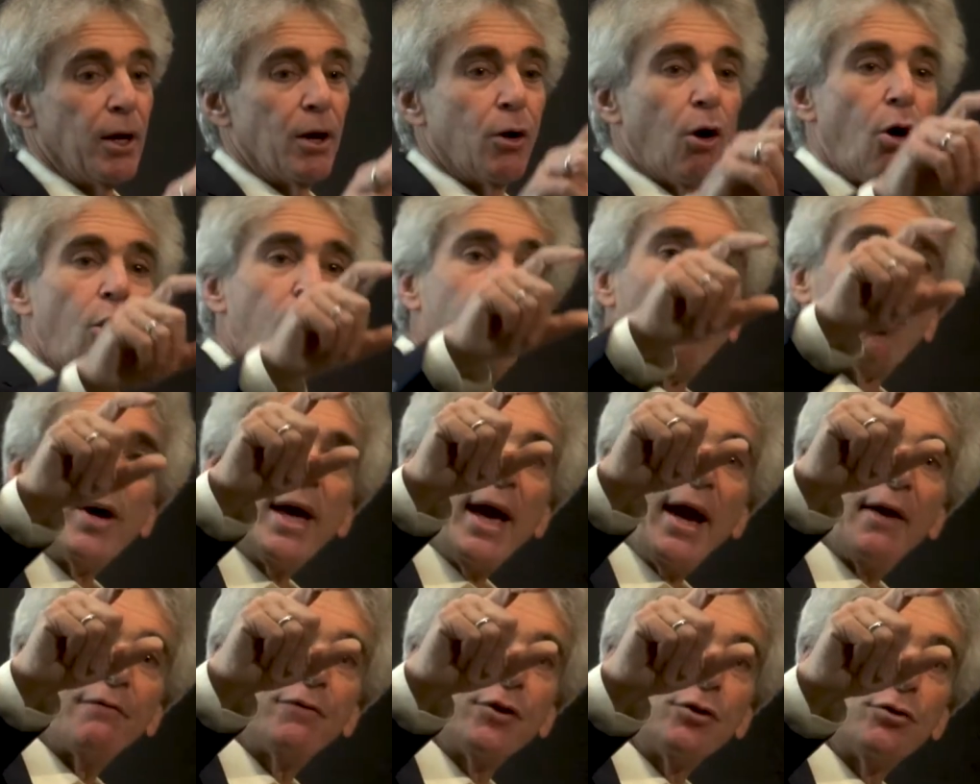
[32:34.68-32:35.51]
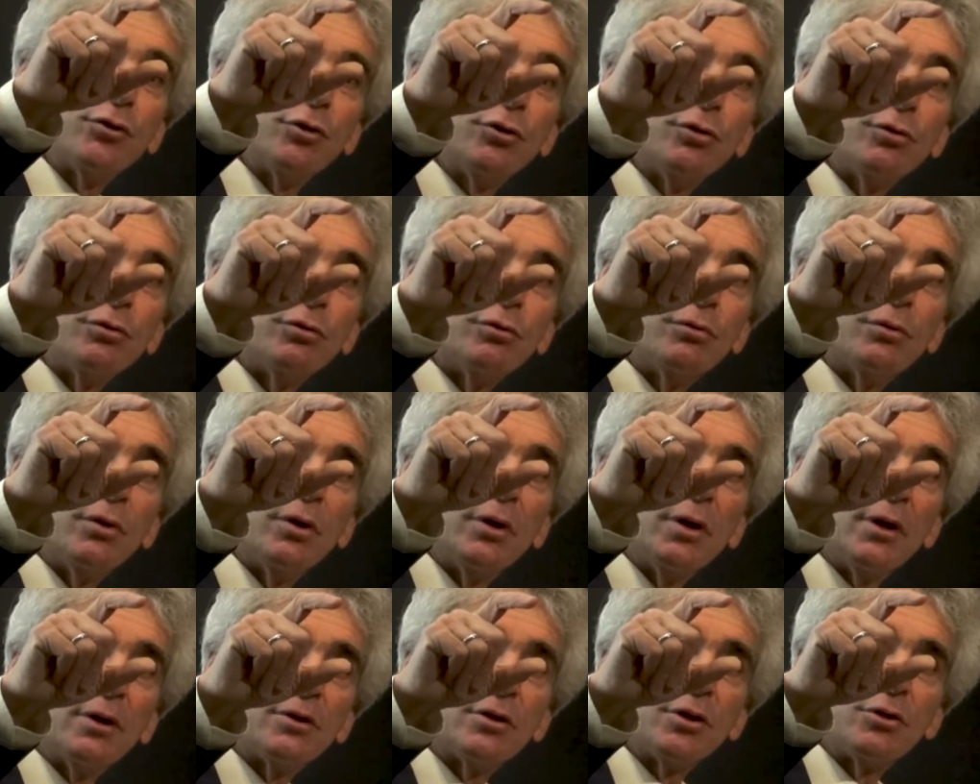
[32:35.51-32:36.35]
all we have to do
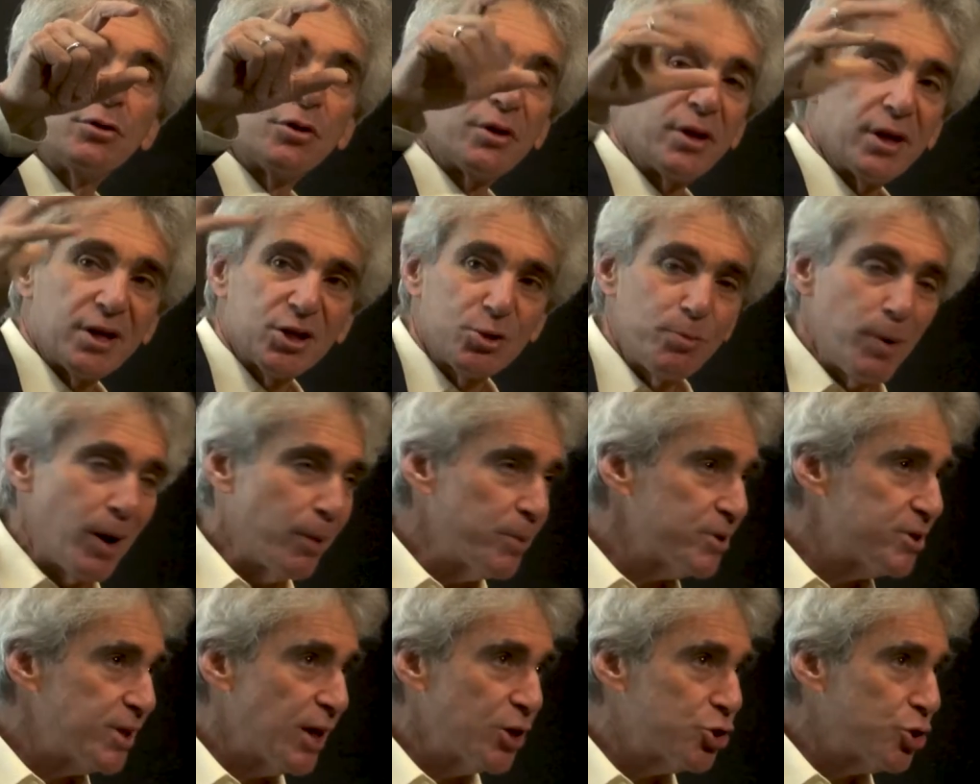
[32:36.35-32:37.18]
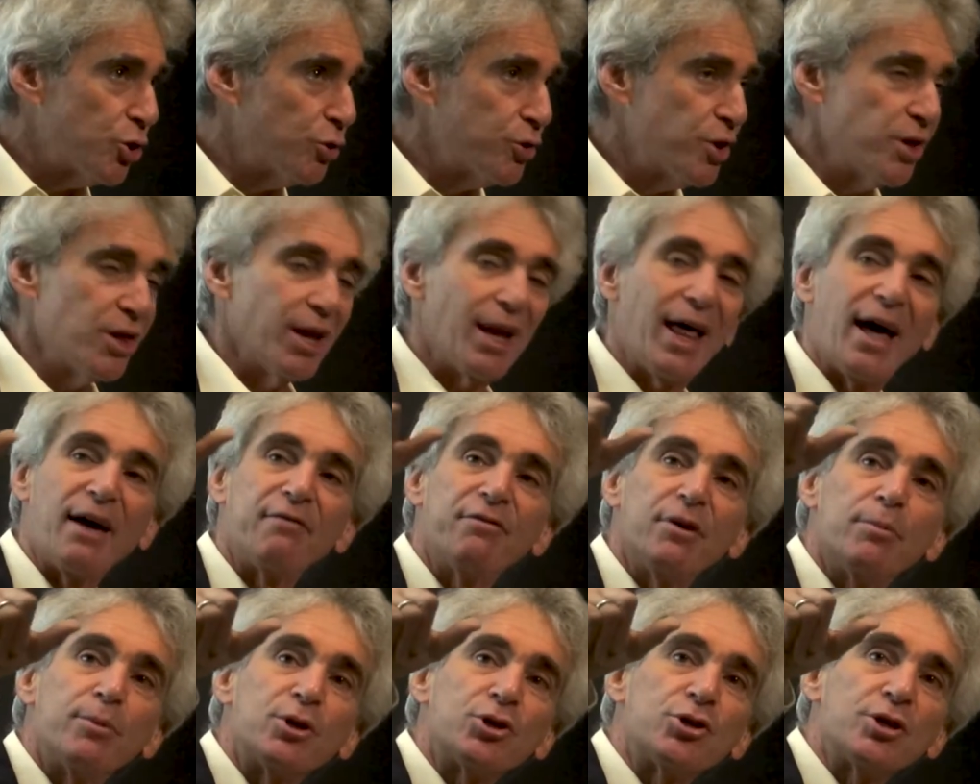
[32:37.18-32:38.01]
the experiments I showed you in the live
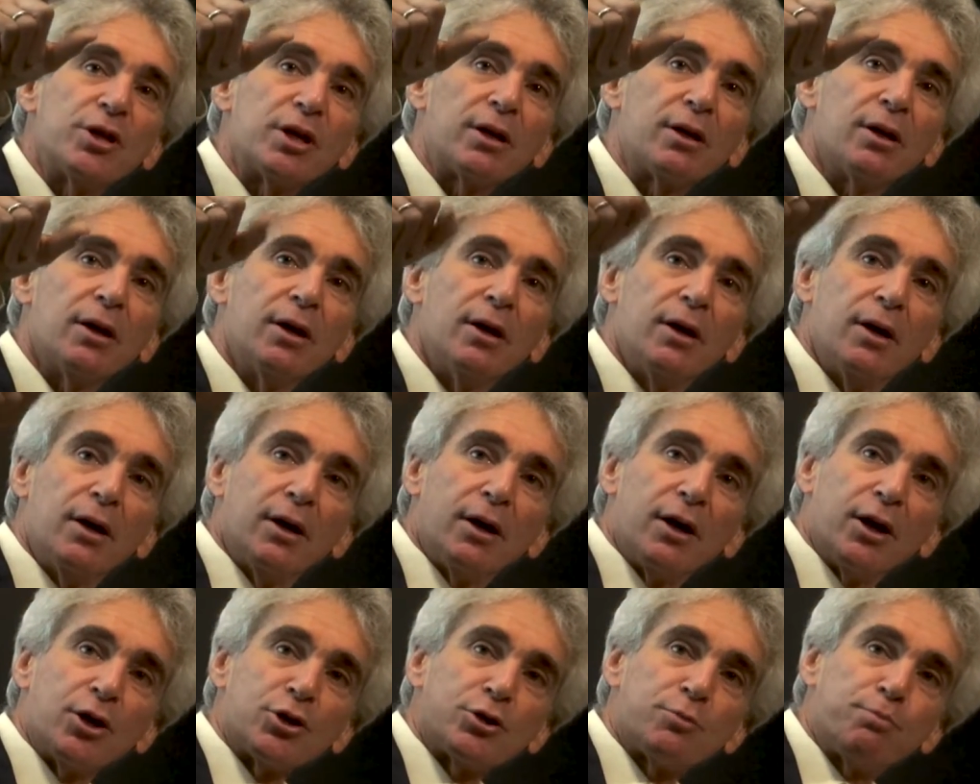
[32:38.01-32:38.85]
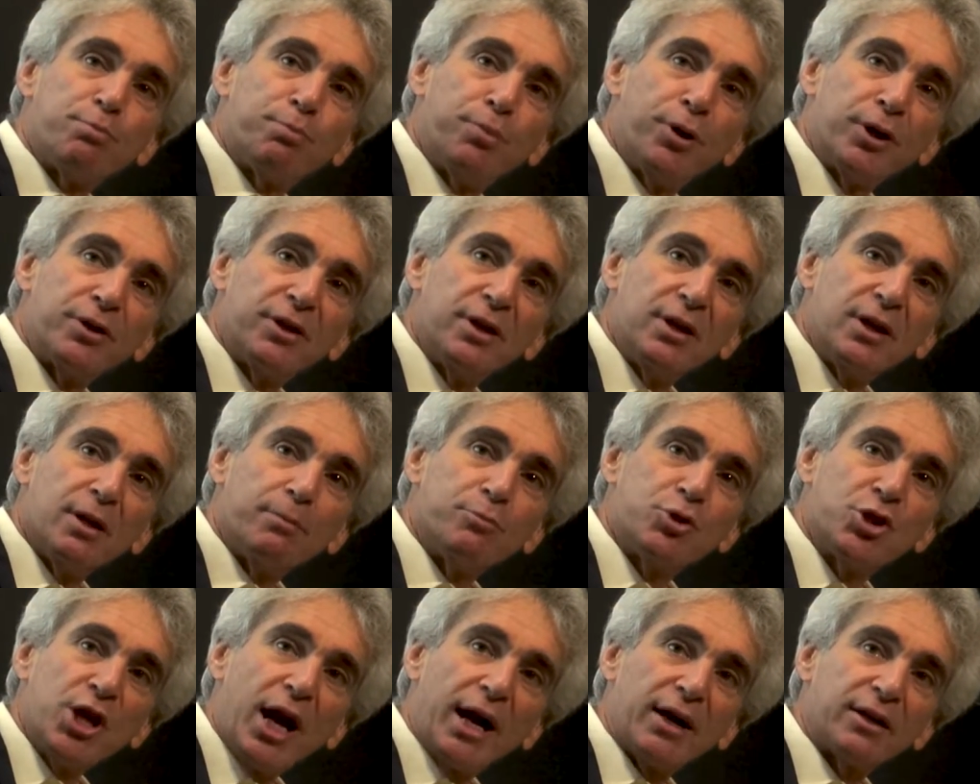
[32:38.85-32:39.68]
imaging is put the
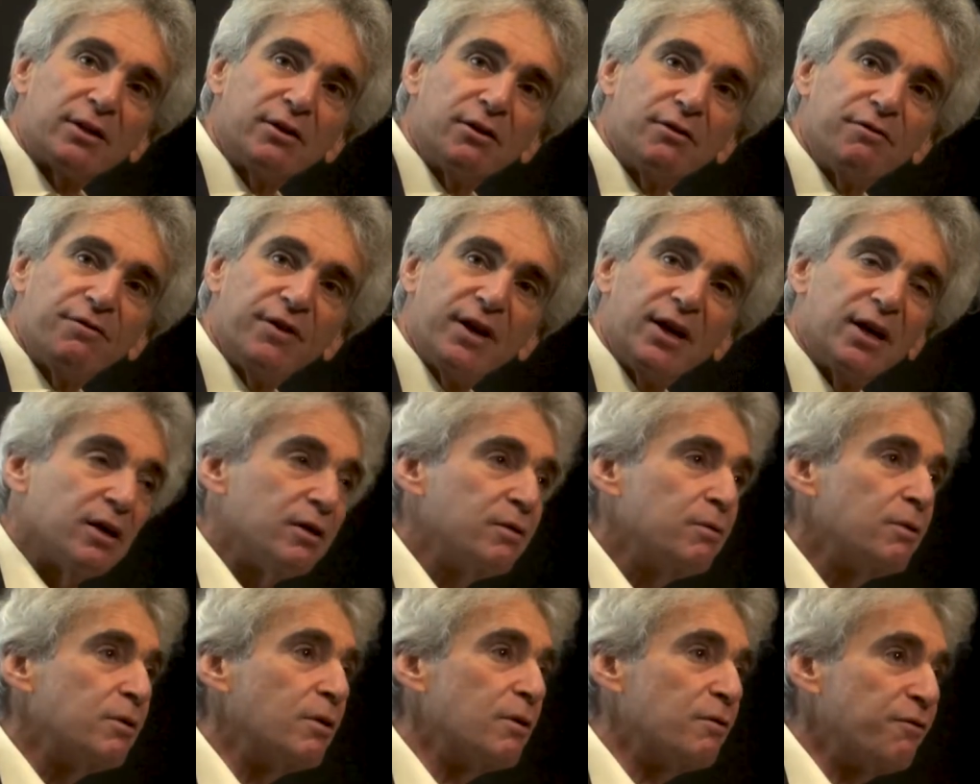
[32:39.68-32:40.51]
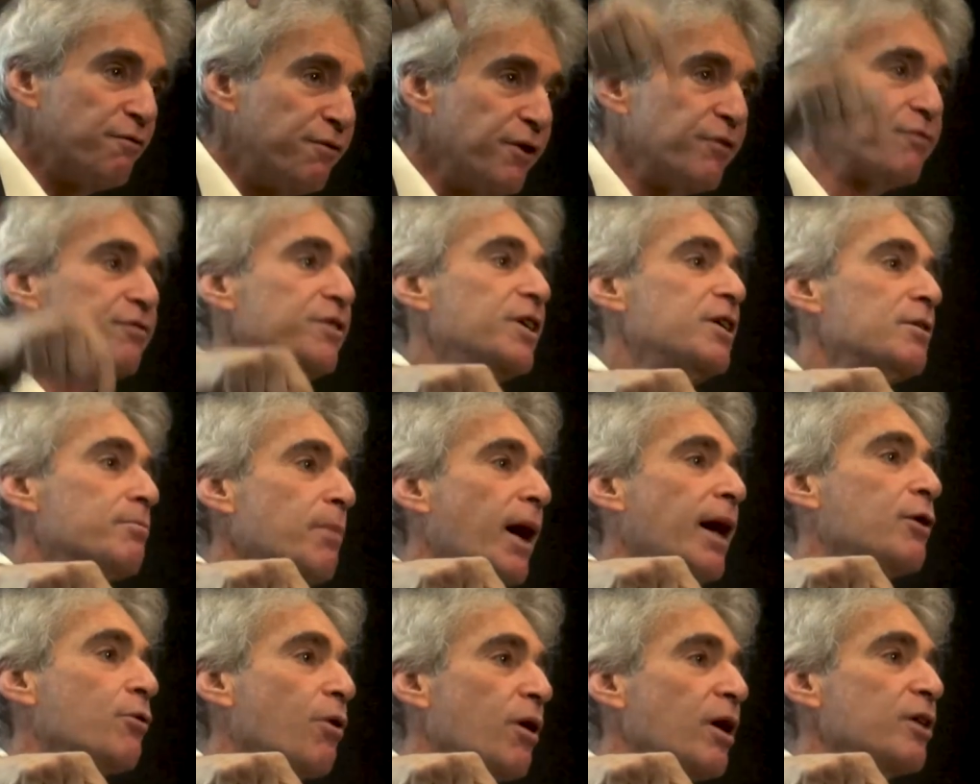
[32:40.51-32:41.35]
objective in 15
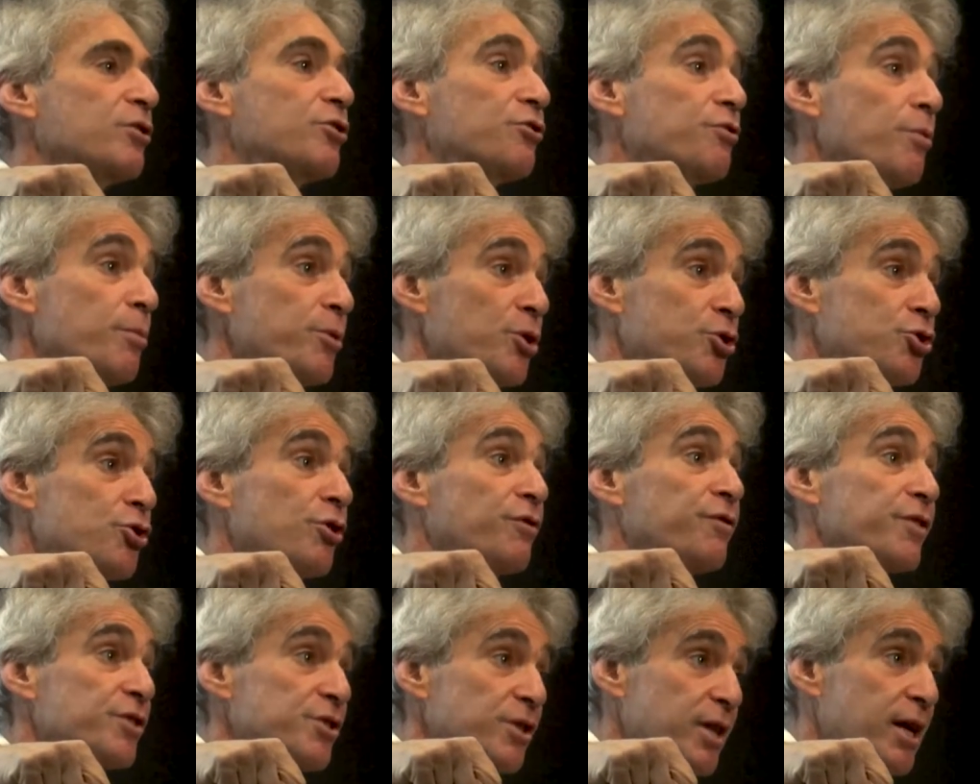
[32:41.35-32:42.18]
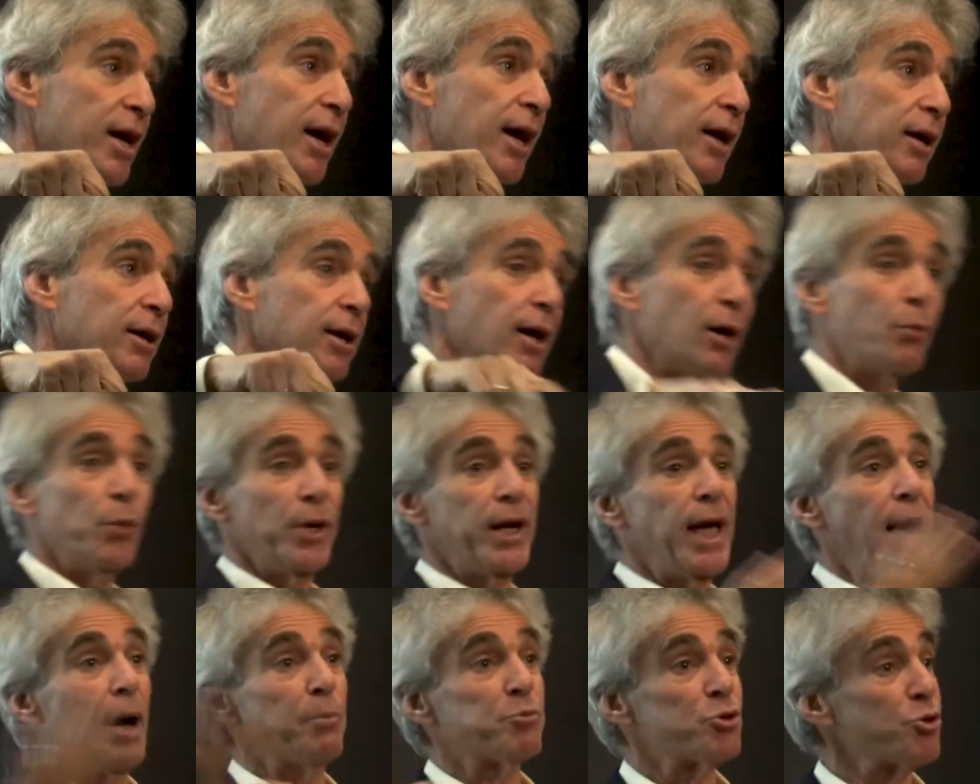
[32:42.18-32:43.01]
microns from the surface of the egg, and we
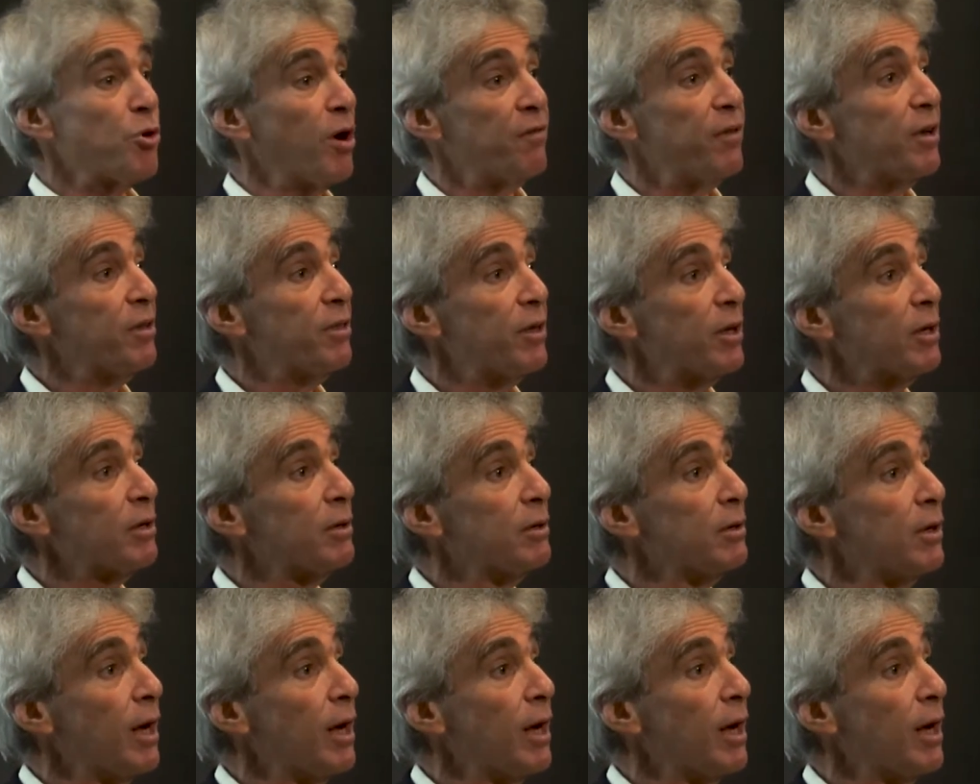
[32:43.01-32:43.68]
capture everything.